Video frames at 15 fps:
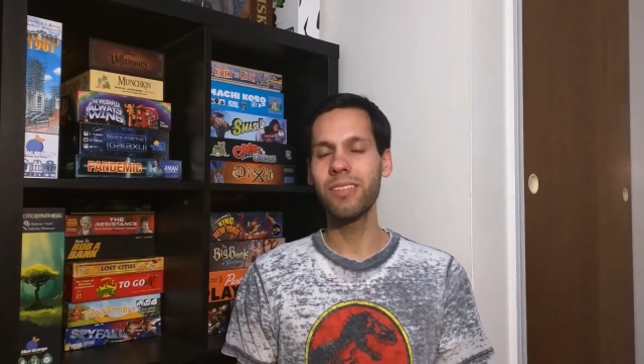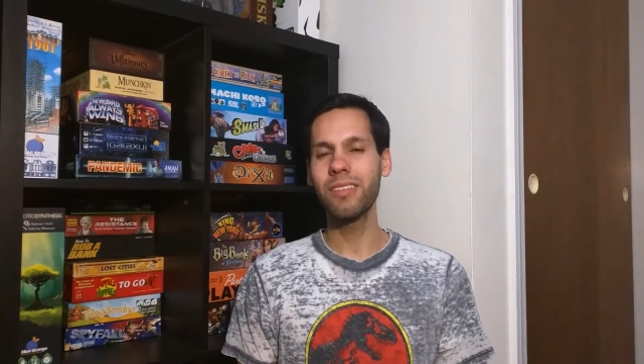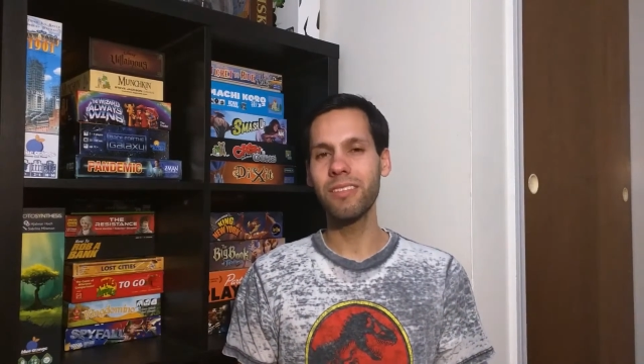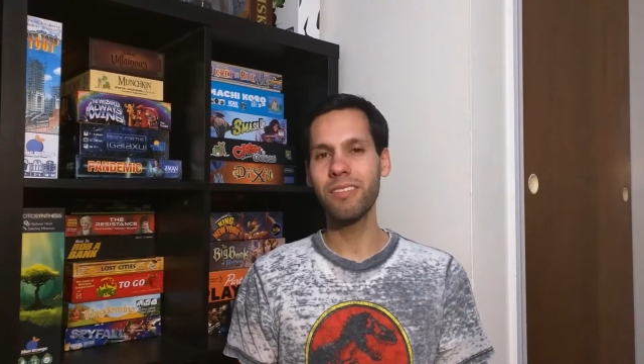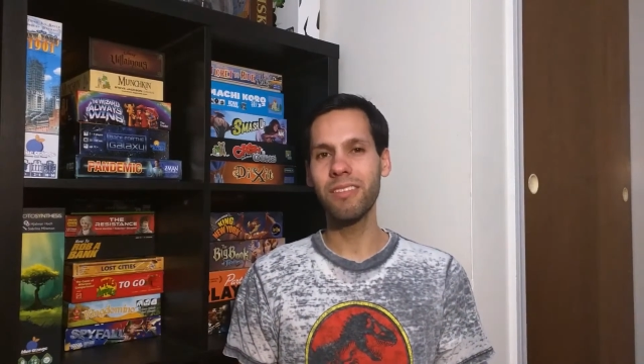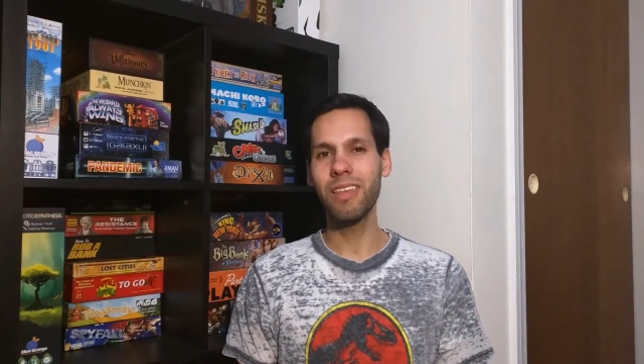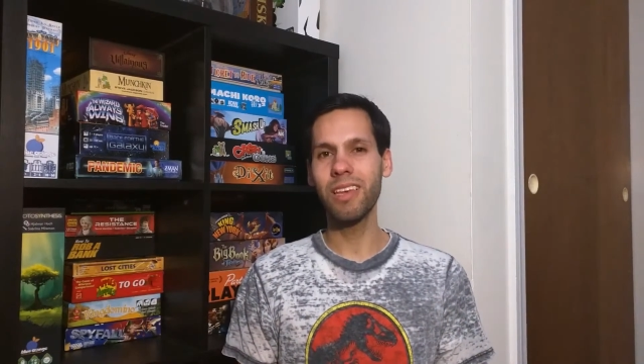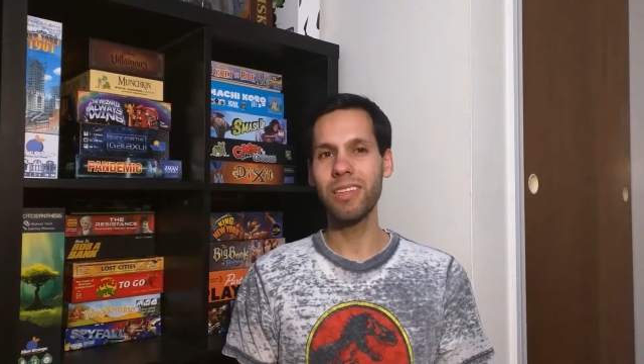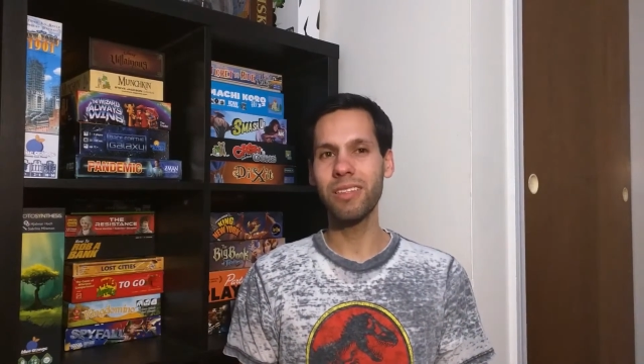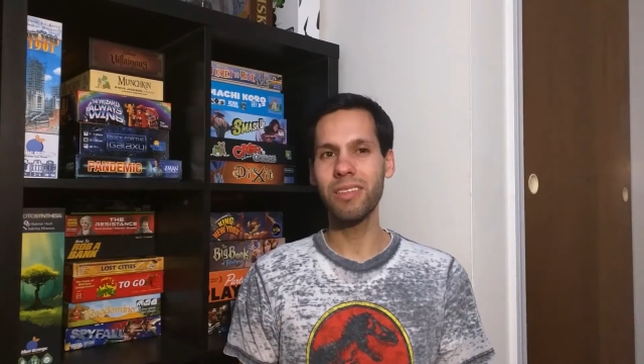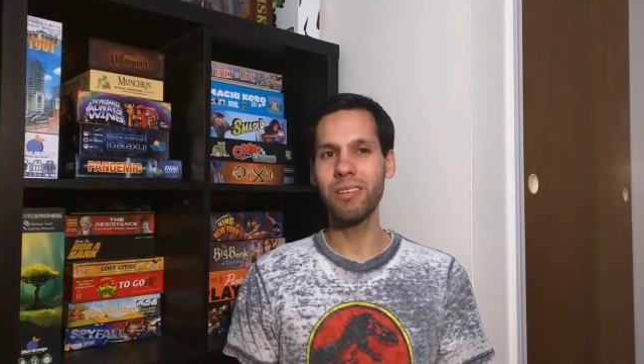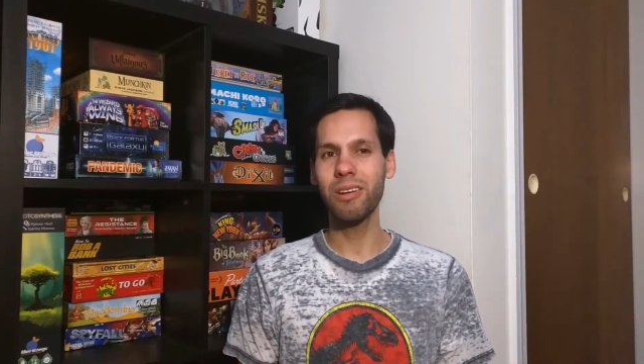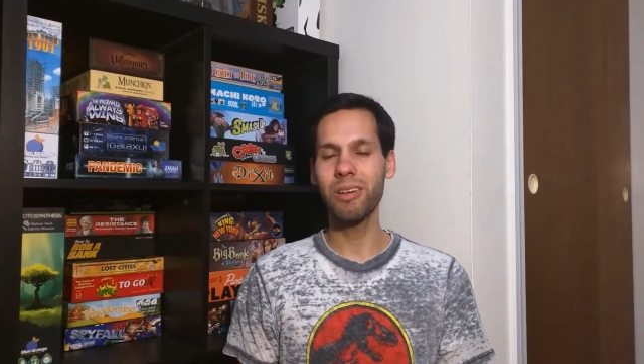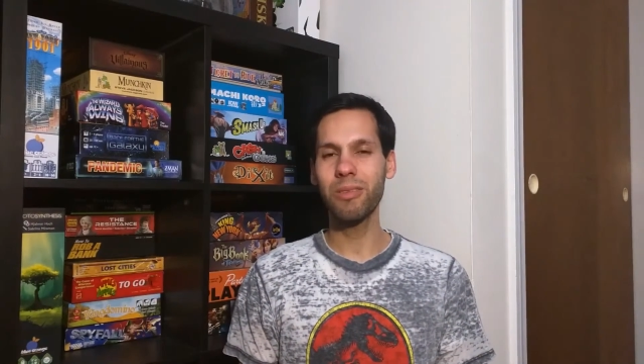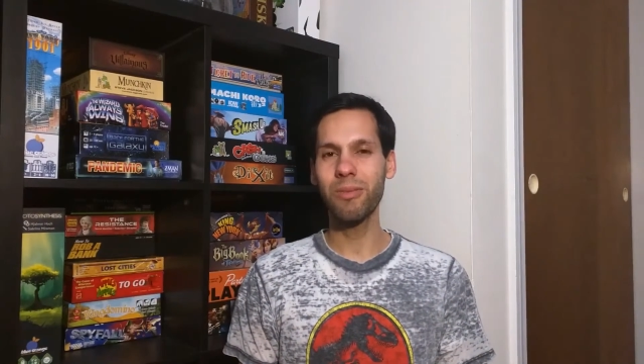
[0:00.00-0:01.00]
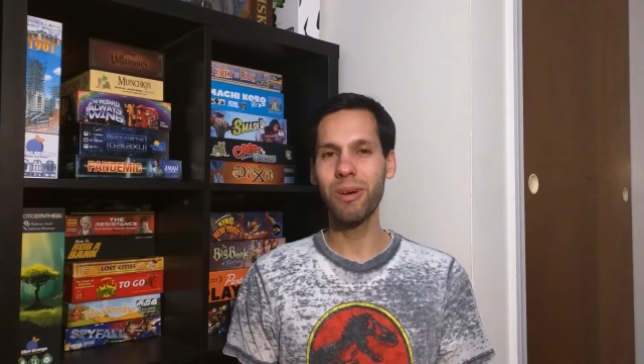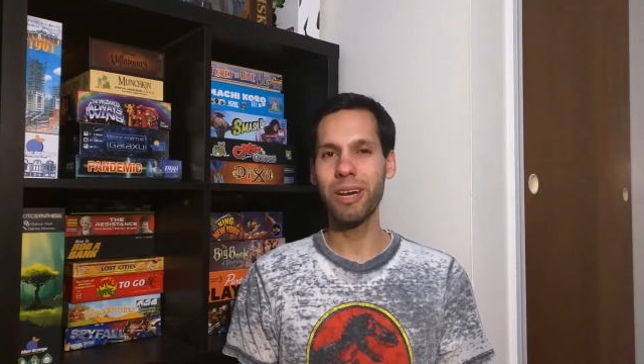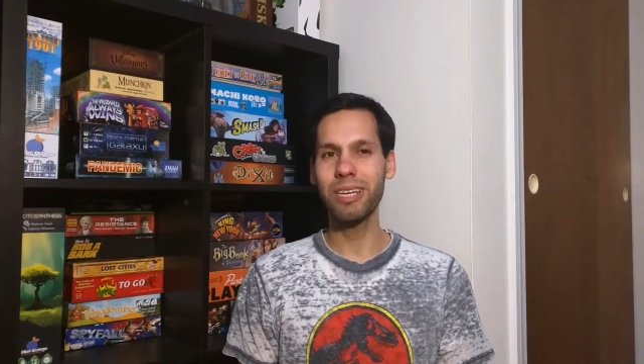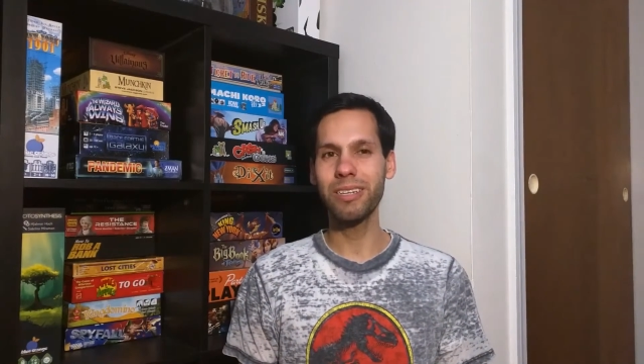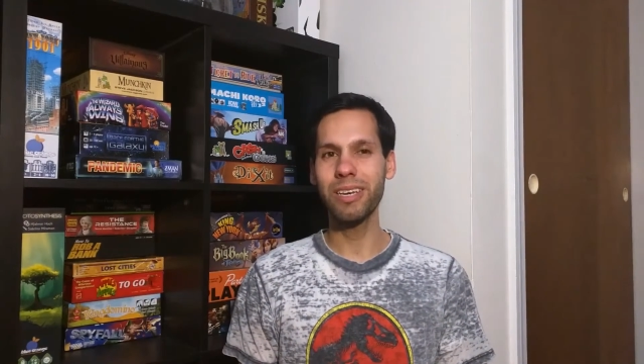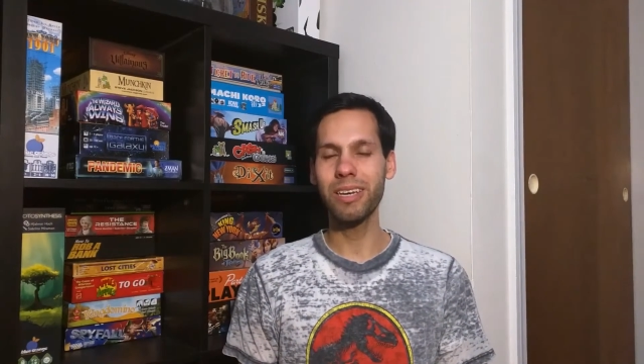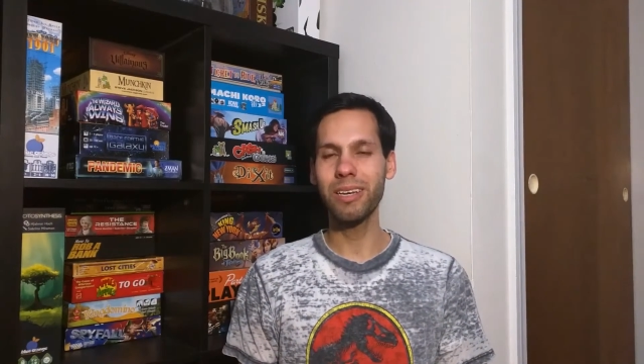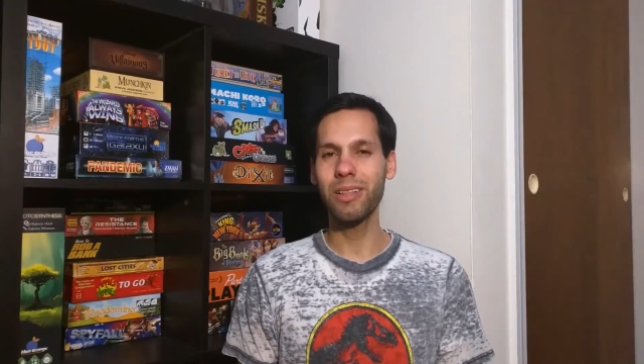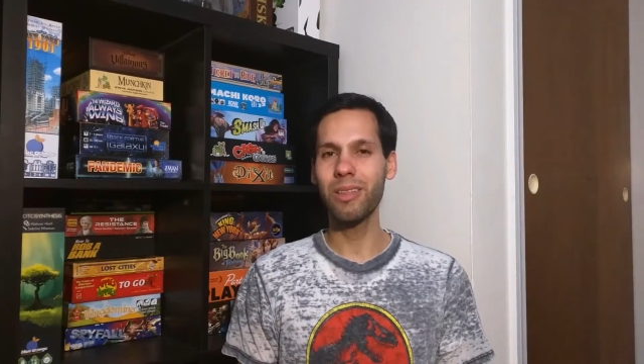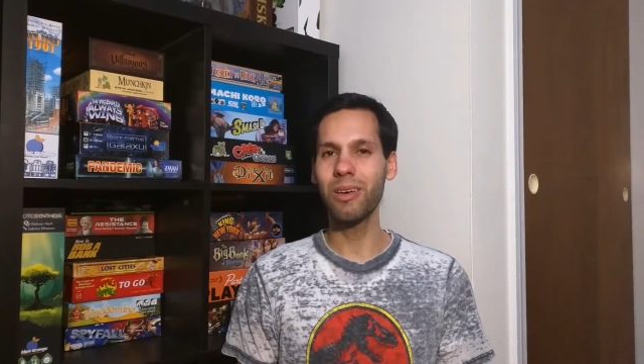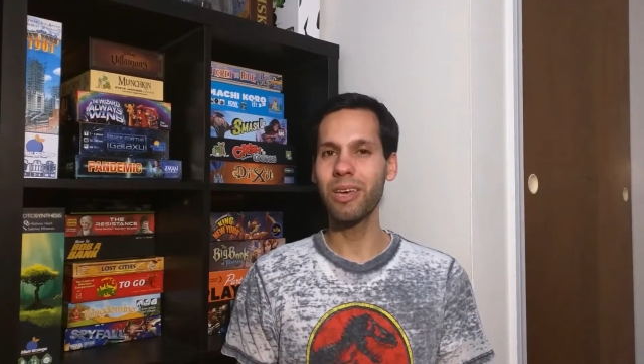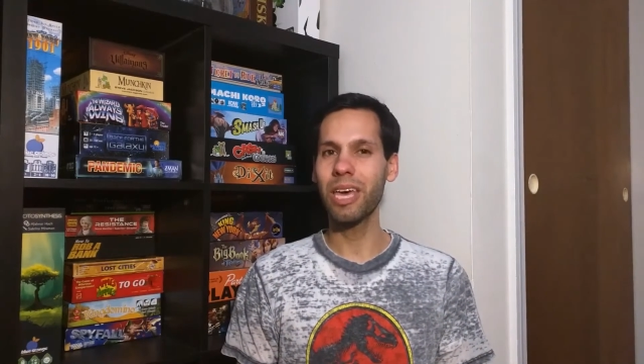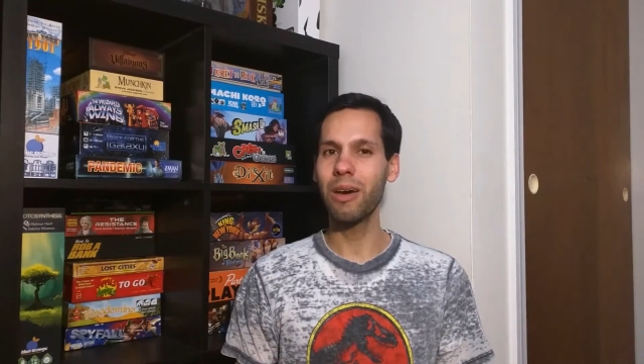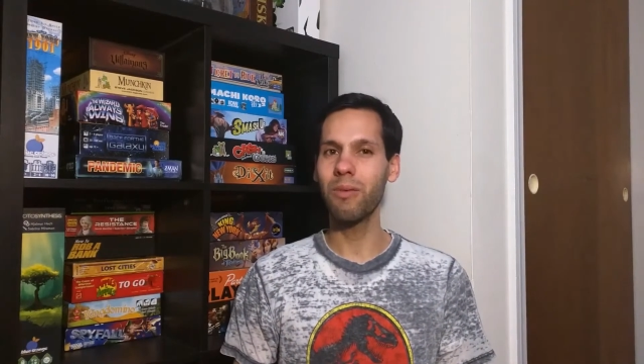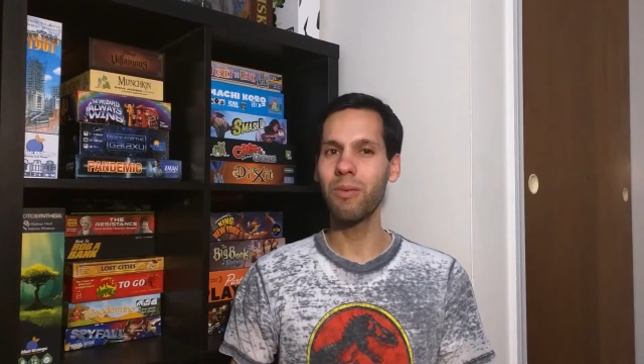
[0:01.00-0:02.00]
This is a series where I take a
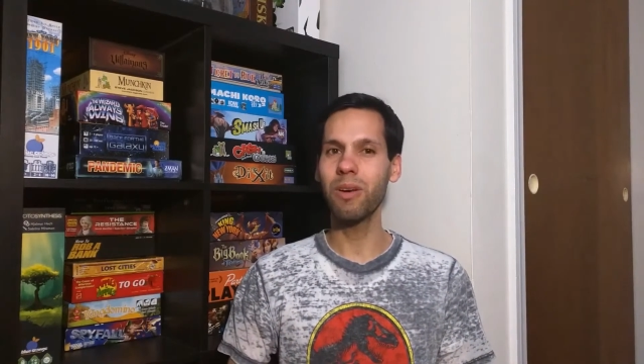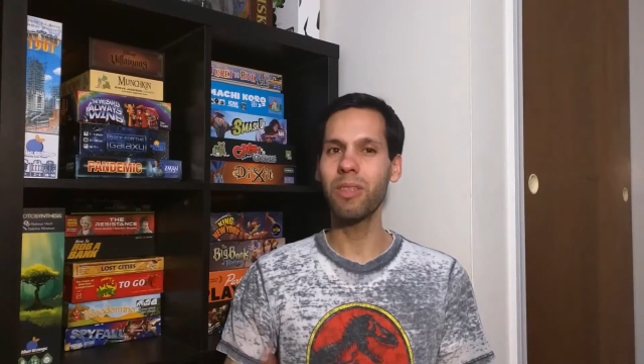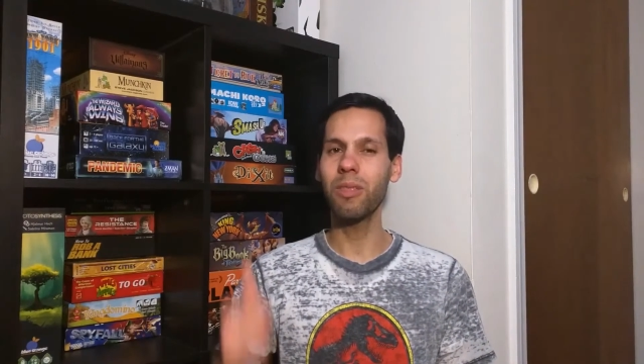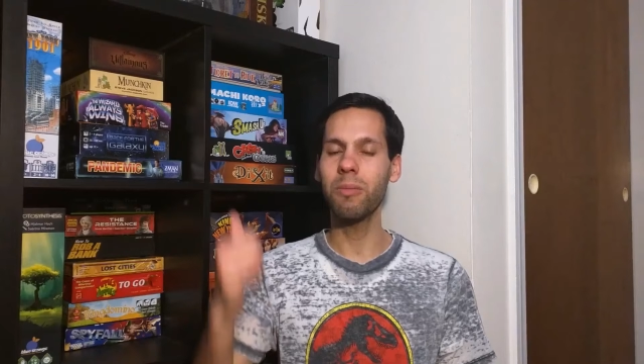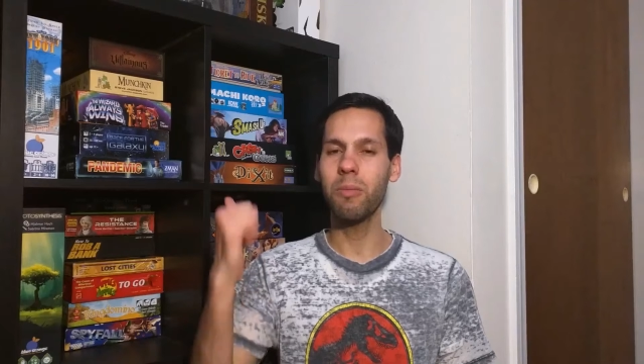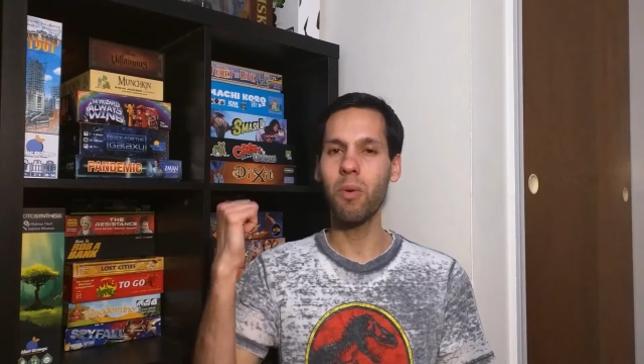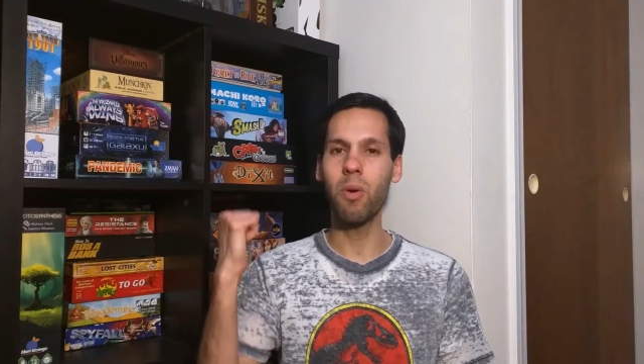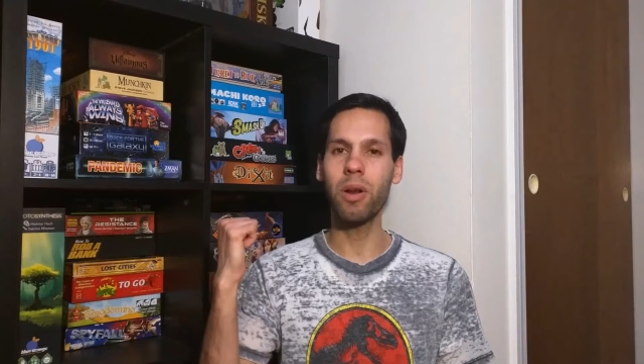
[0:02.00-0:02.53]
look at one of the